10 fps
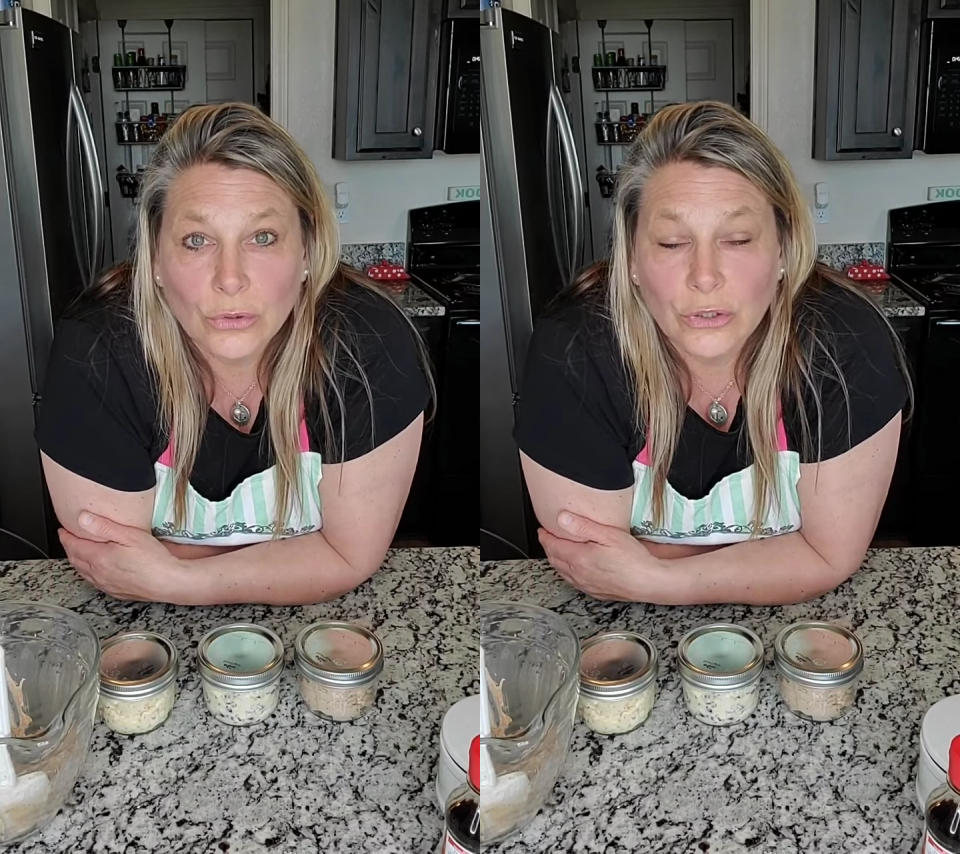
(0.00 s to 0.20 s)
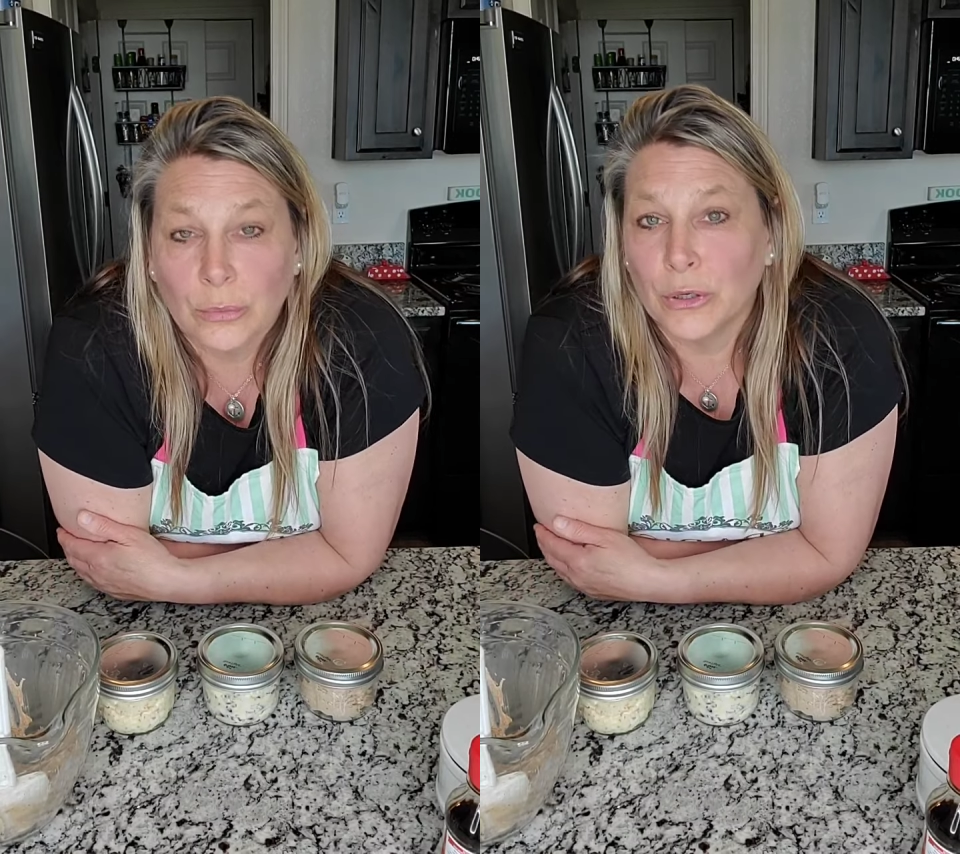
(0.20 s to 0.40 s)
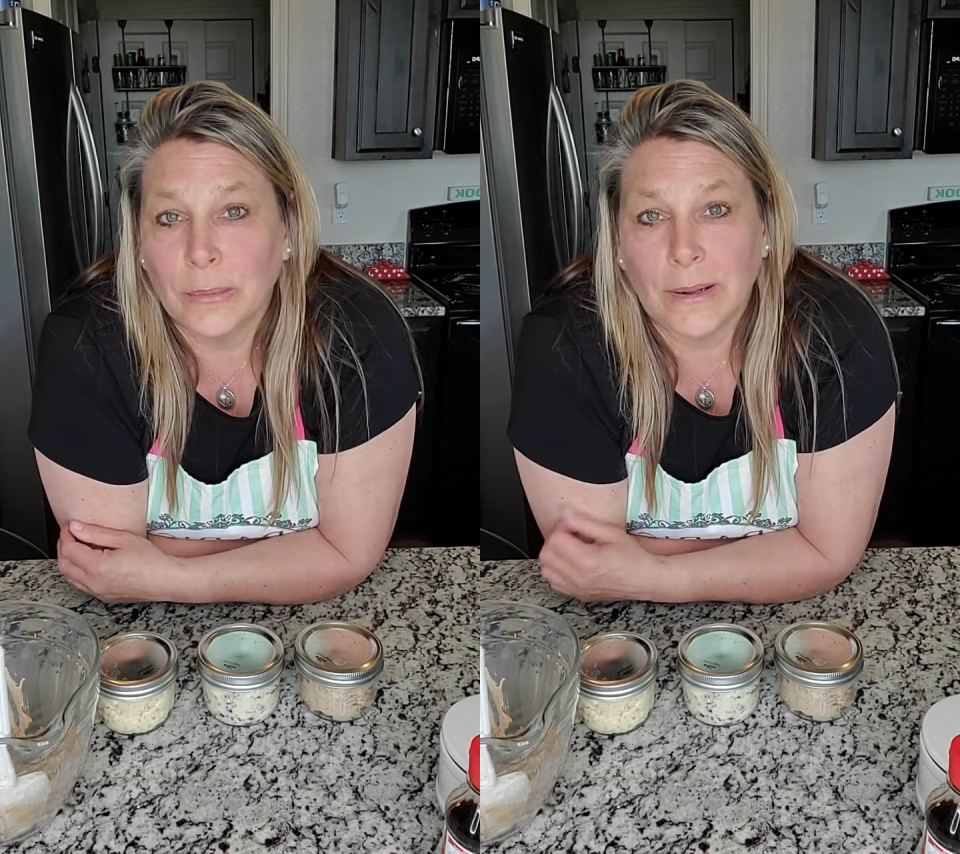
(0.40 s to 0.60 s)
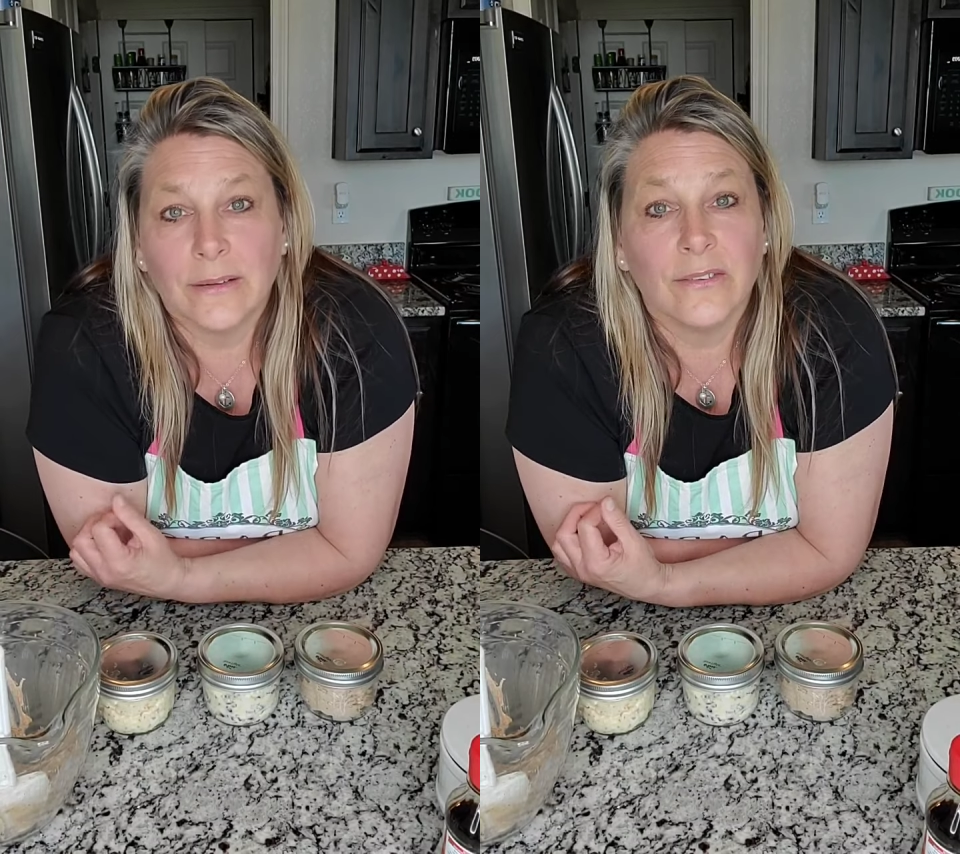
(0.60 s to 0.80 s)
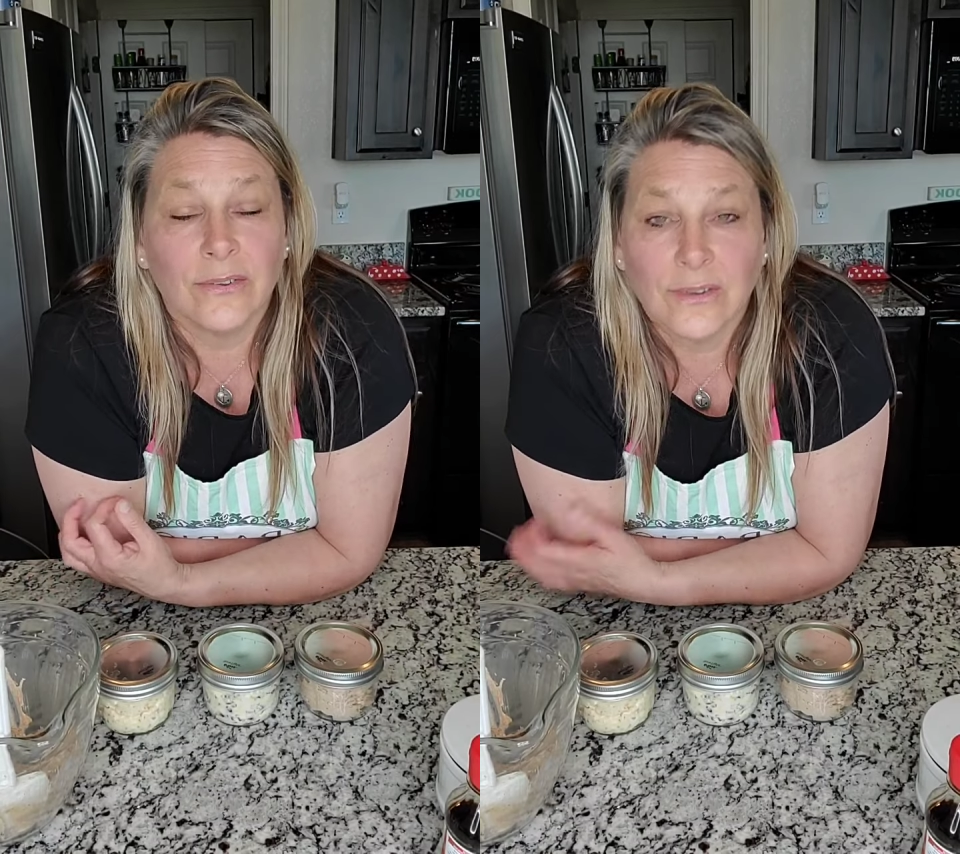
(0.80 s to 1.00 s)
you can put them on
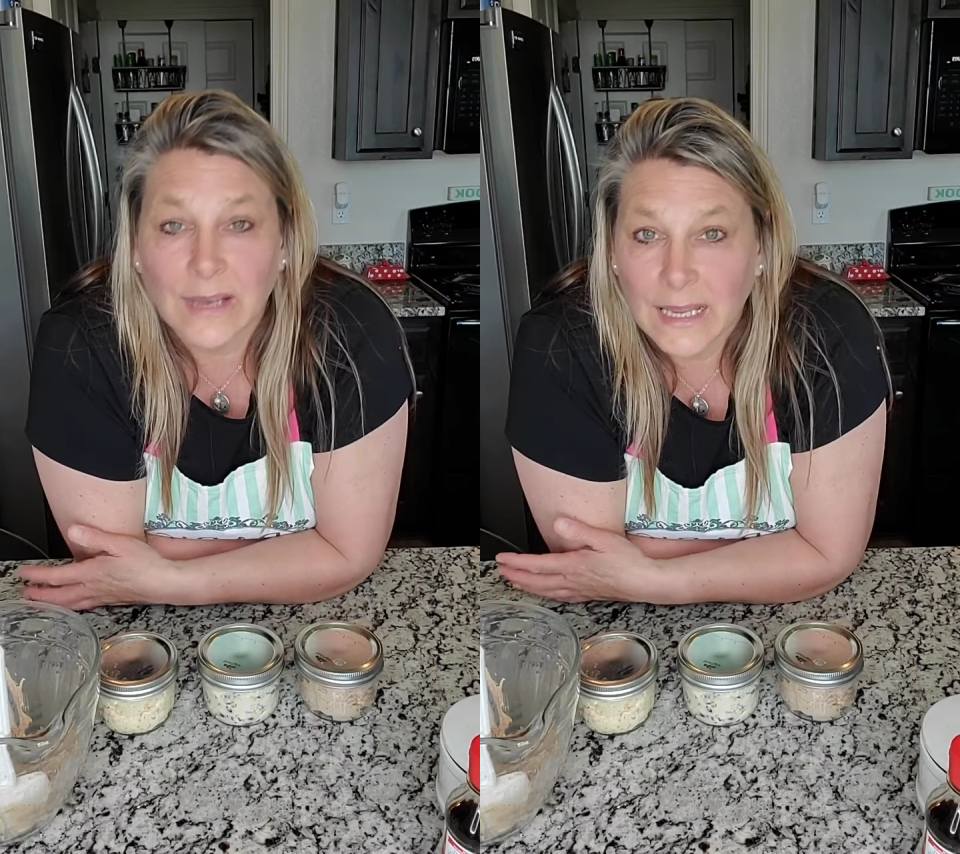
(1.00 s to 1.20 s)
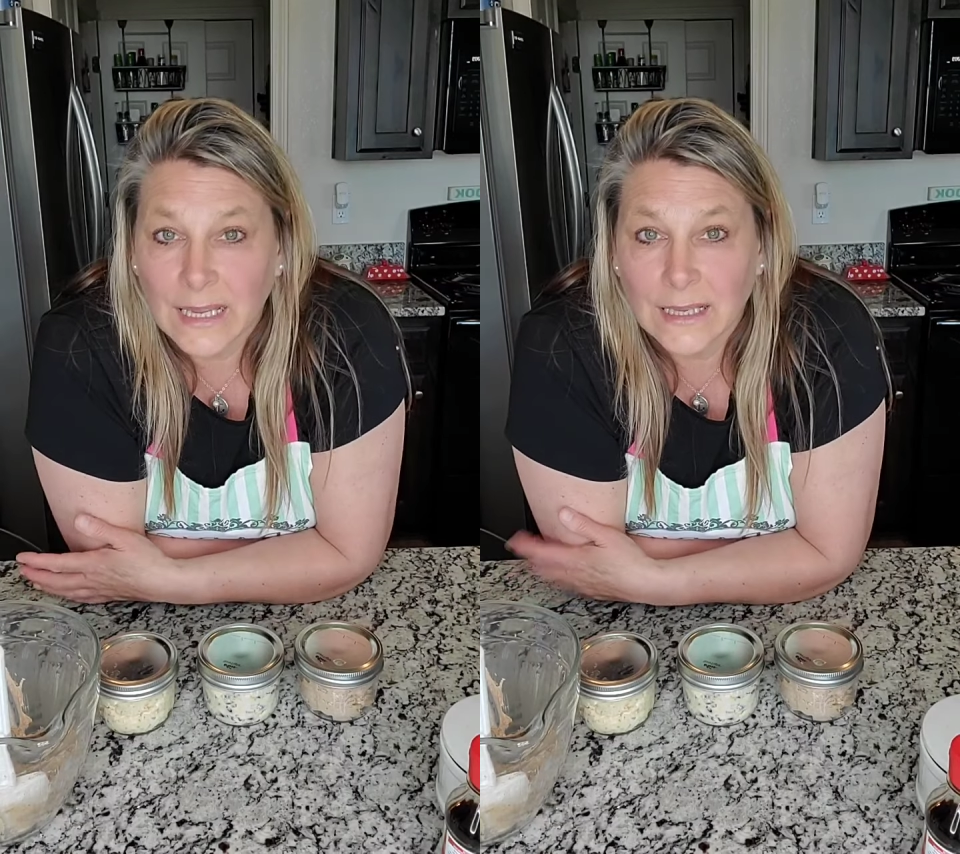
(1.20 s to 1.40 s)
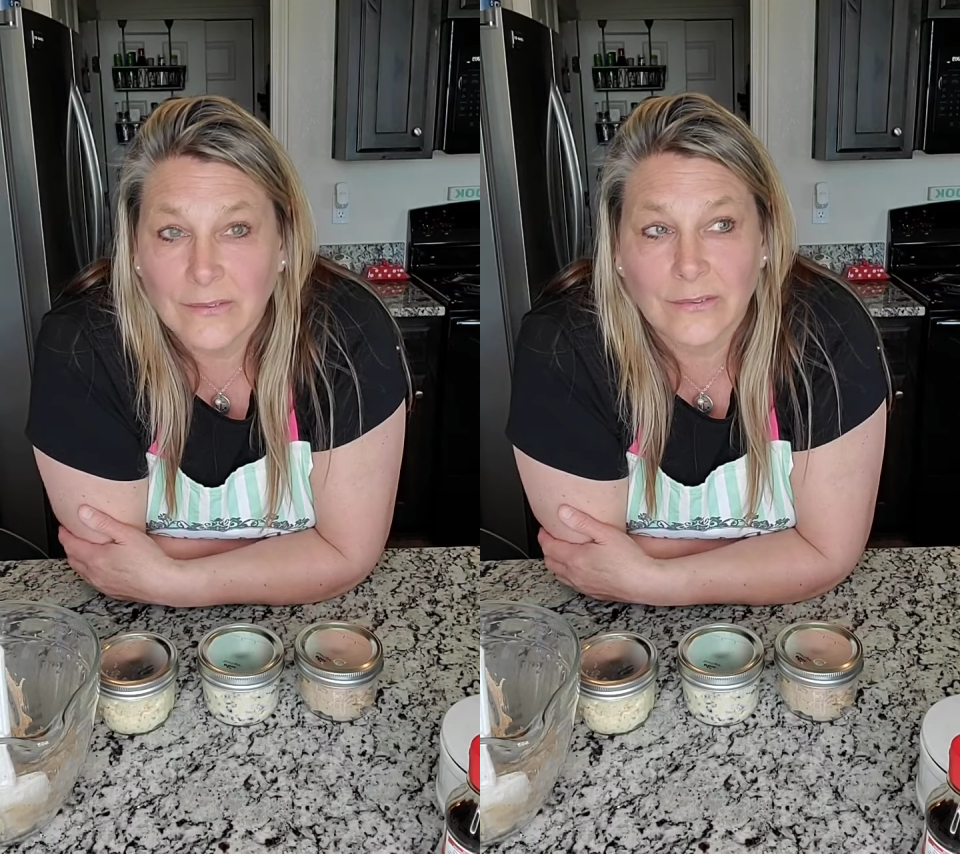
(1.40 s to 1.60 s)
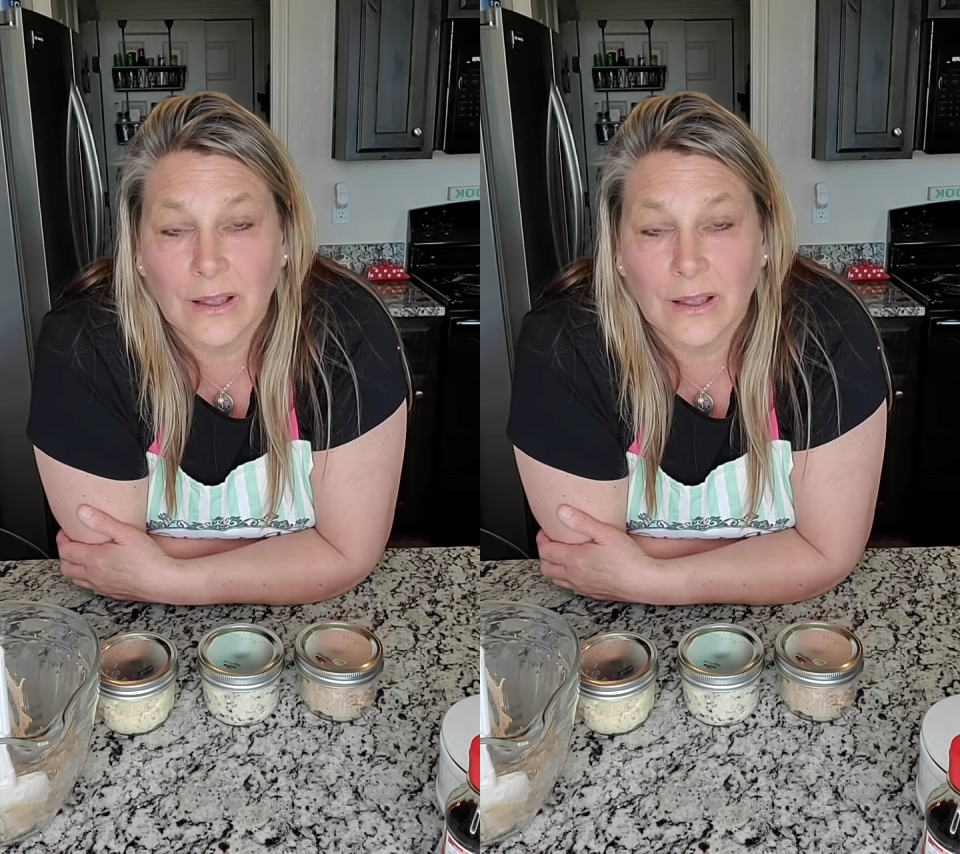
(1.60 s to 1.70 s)
steaks,